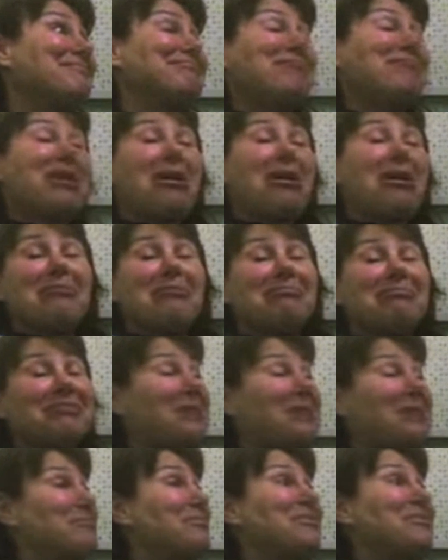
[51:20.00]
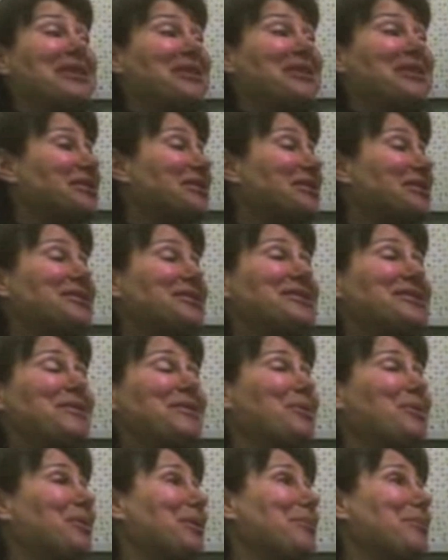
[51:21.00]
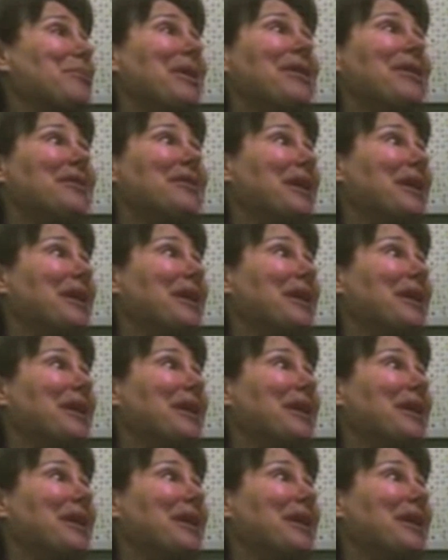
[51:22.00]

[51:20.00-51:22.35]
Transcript: No, that doesn't even ring a bell.